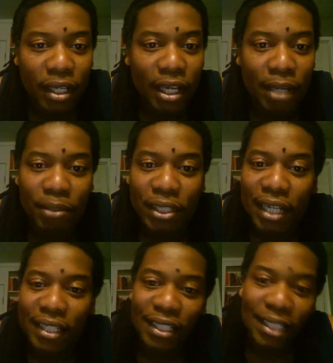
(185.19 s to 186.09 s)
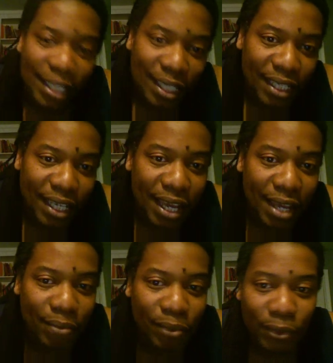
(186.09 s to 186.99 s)
MJD
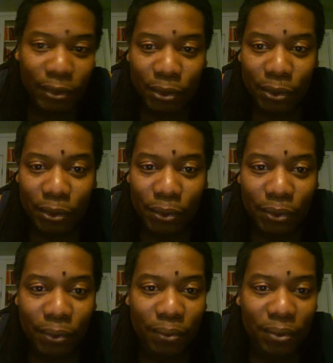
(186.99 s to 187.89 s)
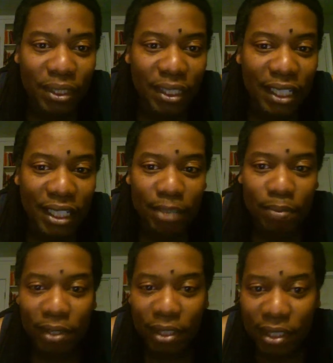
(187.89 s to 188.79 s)
came through. CJ
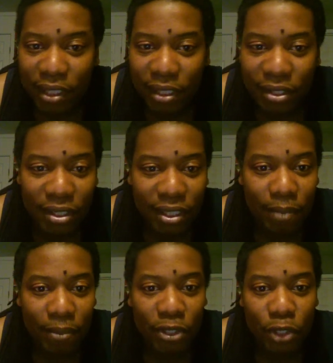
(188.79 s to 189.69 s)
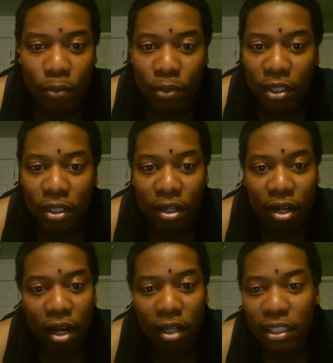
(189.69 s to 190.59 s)
Spiller did a little something. And Toby
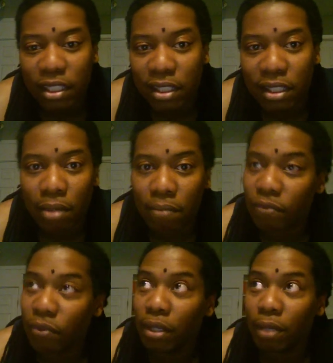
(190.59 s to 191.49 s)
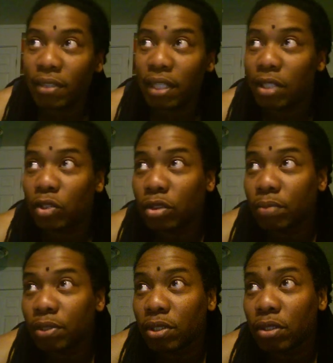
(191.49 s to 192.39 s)
Gerhardt did something for Uptown
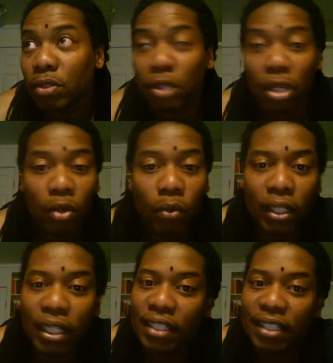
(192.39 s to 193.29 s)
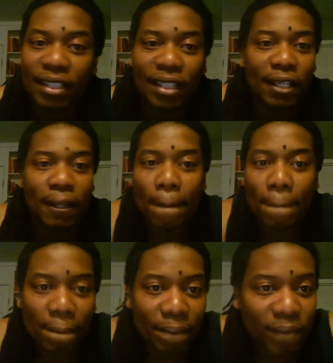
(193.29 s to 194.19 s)
Scrippers. So what can you say?
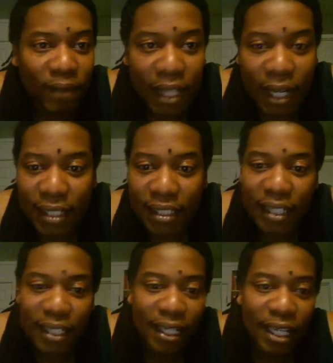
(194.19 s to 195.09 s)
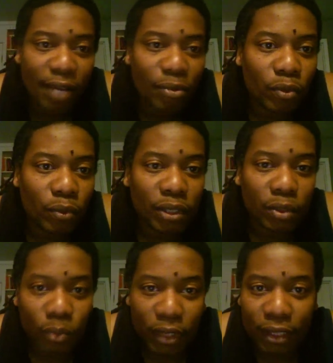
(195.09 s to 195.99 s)
Like I said, they came through with
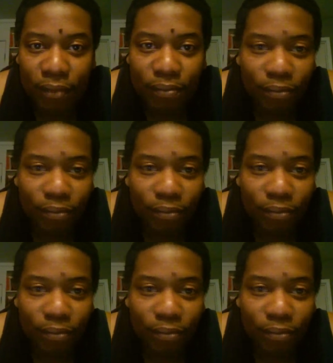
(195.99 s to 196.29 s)
the win.